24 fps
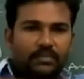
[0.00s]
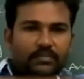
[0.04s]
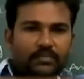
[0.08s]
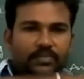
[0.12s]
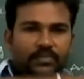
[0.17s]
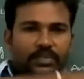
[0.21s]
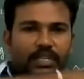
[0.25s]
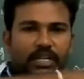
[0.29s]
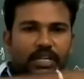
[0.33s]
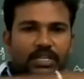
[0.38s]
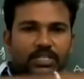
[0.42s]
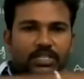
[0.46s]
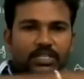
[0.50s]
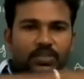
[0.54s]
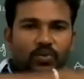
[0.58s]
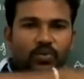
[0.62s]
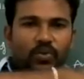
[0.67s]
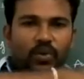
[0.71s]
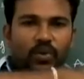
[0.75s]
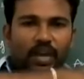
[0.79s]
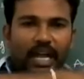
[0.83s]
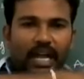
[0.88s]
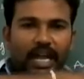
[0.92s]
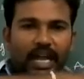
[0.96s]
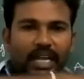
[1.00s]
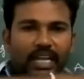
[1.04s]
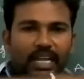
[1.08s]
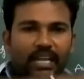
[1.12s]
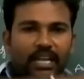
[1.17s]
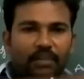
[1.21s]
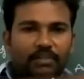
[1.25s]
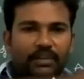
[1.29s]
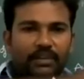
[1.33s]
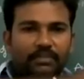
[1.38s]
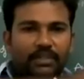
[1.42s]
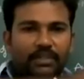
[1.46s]
There is no
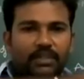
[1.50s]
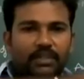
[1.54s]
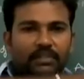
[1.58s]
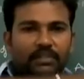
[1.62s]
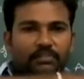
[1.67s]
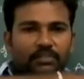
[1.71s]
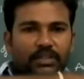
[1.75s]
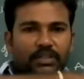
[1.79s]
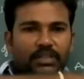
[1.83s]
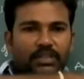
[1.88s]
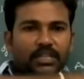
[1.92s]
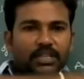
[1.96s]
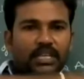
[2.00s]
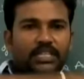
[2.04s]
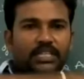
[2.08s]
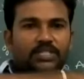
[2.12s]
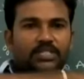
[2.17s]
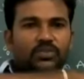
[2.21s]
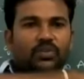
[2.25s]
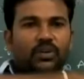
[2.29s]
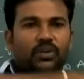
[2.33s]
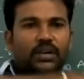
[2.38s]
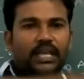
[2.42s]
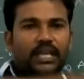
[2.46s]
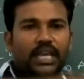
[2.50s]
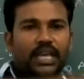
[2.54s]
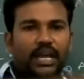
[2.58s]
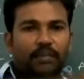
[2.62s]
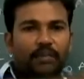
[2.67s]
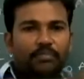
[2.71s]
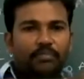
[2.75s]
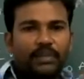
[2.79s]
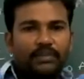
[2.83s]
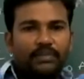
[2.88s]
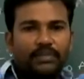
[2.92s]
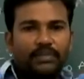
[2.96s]
angle between. There is no gap
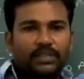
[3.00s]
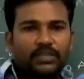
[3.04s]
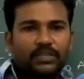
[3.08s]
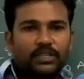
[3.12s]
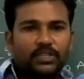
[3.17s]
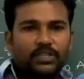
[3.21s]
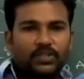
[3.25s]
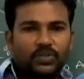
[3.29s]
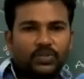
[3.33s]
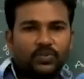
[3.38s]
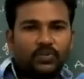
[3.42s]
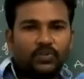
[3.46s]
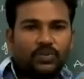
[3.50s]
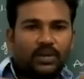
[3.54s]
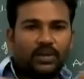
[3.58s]
between these two.